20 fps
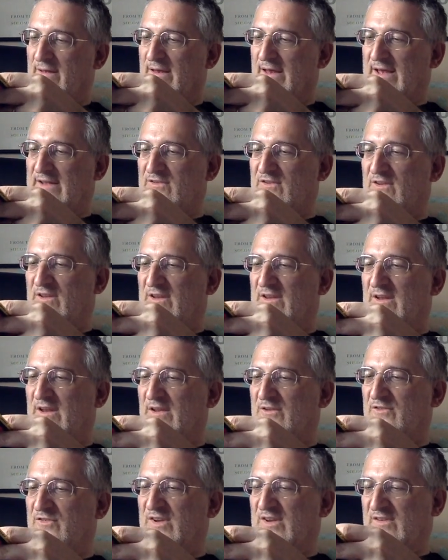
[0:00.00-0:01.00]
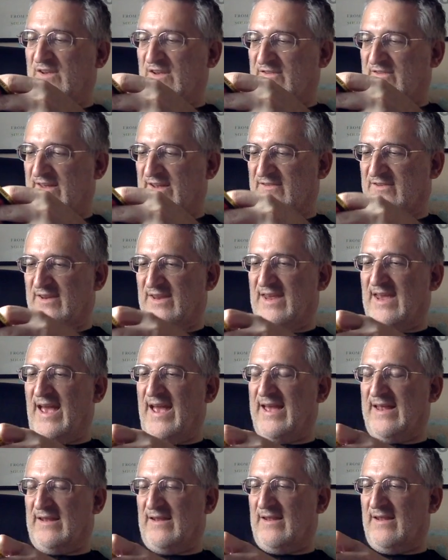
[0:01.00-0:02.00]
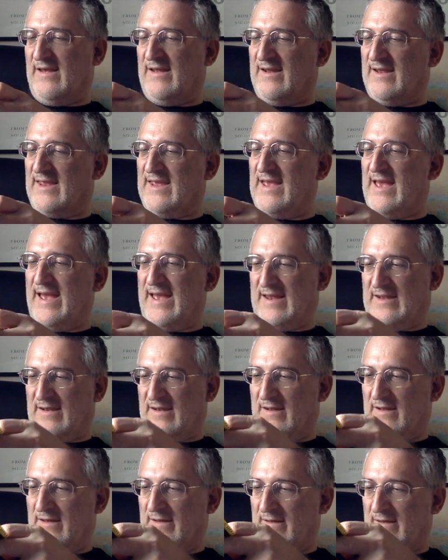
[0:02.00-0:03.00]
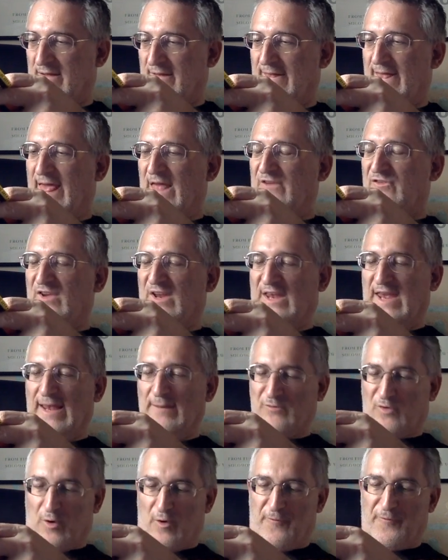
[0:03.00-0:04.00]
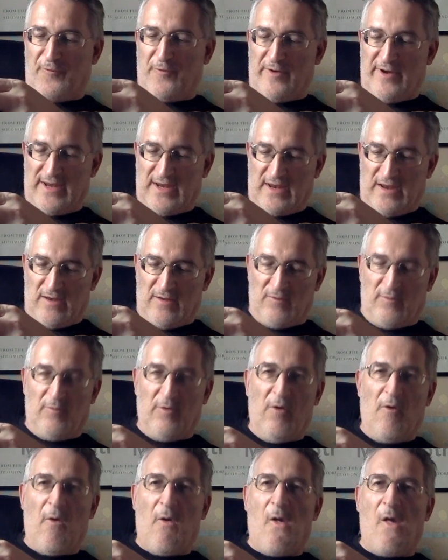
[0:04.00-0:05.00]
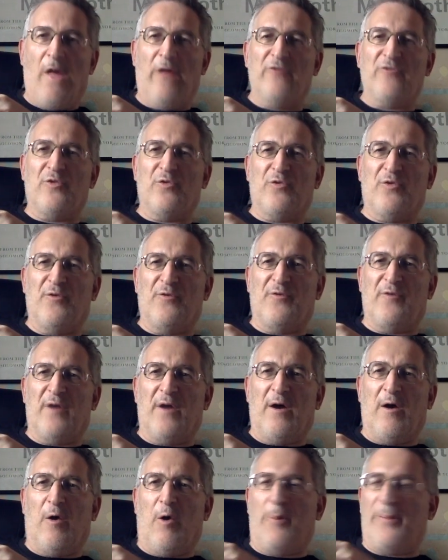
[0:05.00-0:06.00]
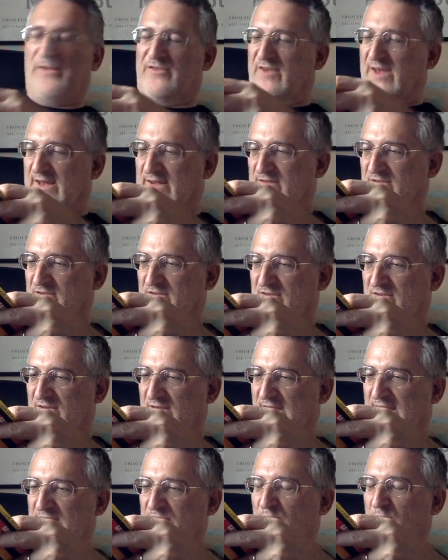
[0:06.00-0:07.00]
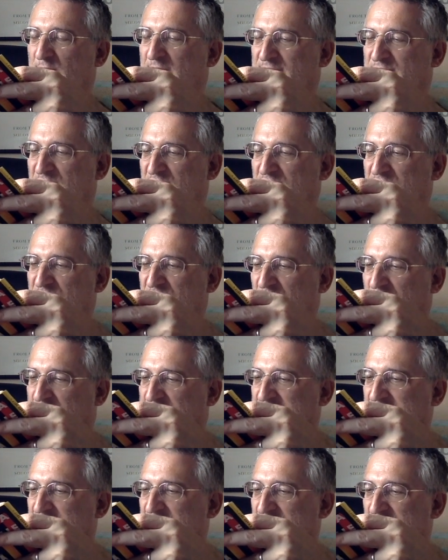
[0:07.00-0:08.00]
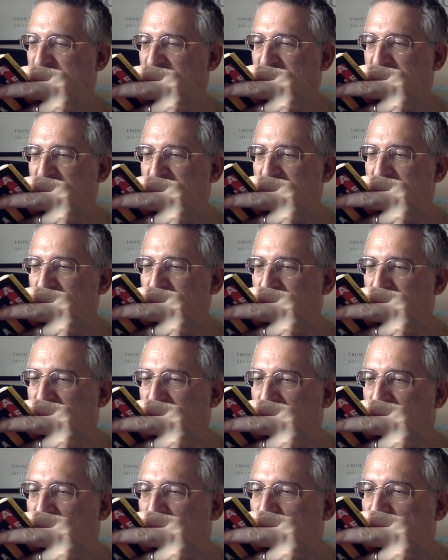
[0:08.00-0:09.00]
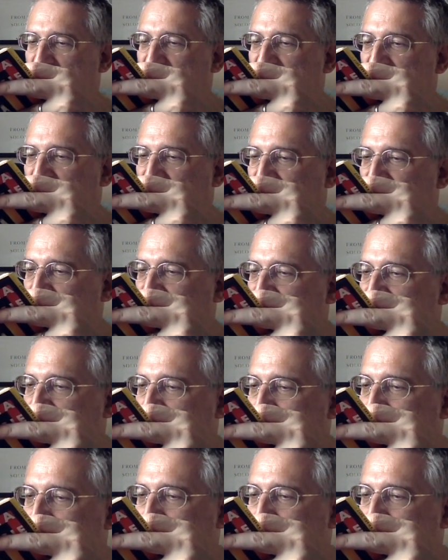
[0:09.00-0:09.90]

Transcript: And, you know, she does that again and again. She keeps offering you sort of opposites, and you have to decide you know, which is it?